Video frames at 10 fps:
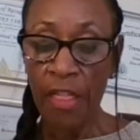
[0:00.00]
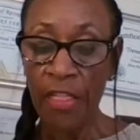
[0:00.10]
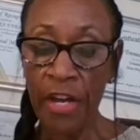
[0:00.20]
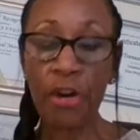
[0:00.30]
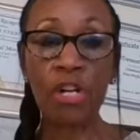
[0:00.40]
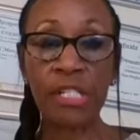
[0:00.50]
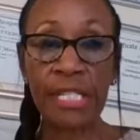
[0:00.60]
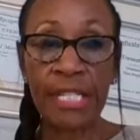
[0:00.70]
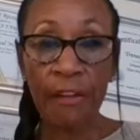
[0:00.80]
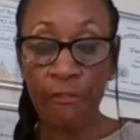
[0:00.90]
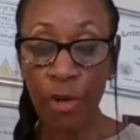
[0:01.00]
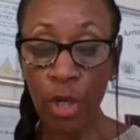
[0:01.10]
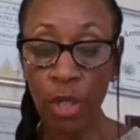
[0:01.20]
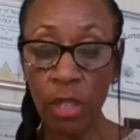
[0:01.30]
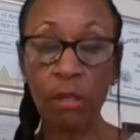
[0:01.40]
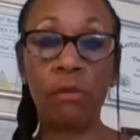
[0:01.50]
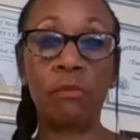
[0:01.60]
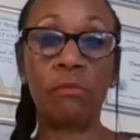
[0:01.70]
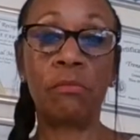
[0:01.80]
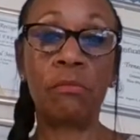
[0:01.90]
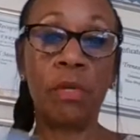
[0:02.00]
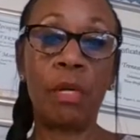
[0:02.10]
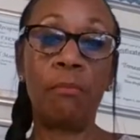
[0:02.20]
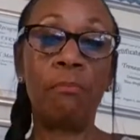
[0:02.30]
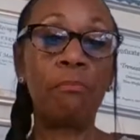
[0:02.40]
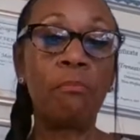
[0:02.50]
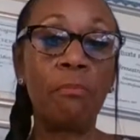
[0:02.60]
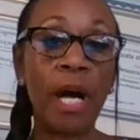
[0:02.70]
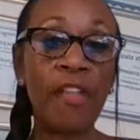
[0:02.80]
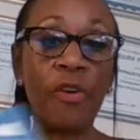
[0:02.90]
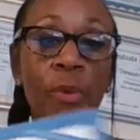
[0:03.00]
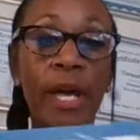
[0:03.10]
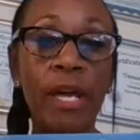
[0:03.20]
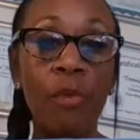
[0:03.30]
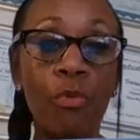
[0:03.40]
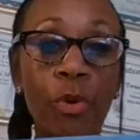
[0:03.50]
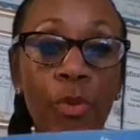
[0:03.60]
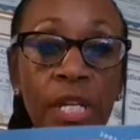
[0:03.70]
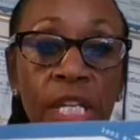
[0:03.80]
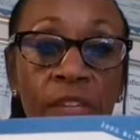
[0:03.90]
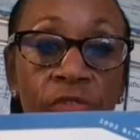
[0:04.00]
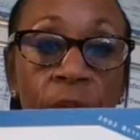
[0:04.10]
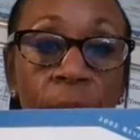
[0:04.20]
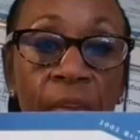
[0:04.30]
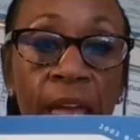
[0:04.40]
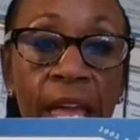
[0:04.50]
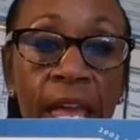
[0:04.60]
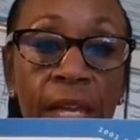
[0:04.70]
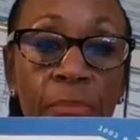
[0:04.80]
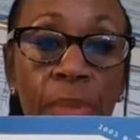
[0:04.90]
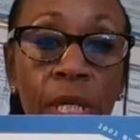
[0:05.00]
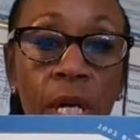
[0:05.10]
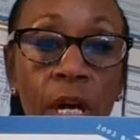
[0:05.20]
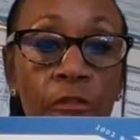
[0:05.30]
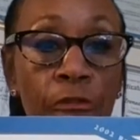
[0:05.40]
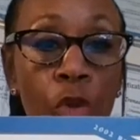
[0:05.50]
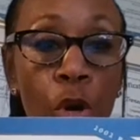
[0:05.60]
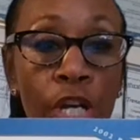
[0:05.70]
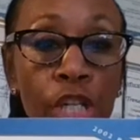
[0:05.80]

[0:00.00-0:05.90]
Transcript: There are several. By the way, we're reading from the Handbook for